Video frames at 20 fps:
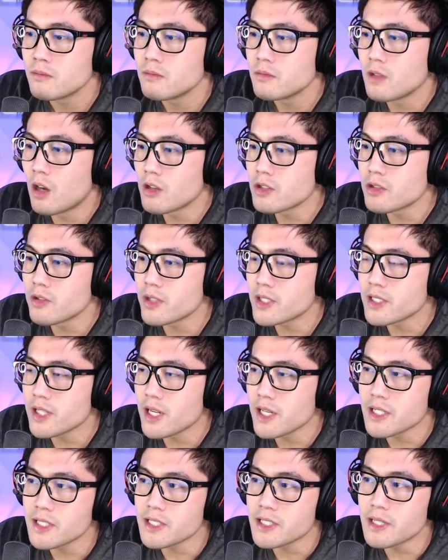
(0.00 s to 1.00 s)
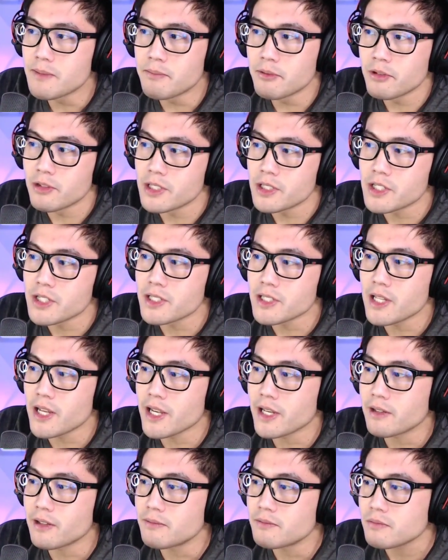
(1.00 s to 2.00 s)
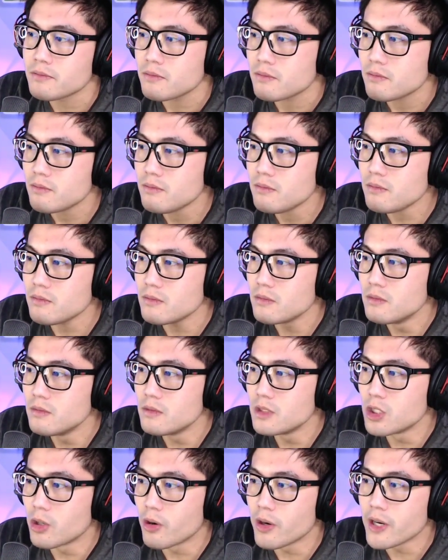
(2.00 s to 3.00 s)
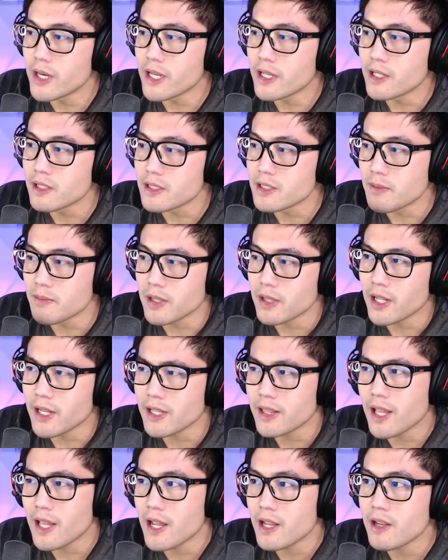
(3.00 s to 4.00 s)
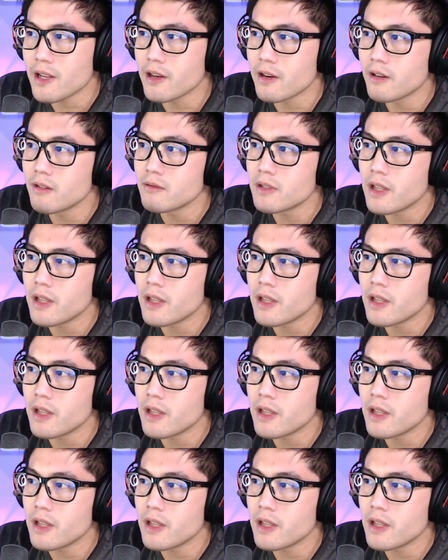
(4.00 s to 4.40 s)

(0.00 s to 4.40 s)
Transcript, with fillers: also it's not as simple as just like joining something like that, you know?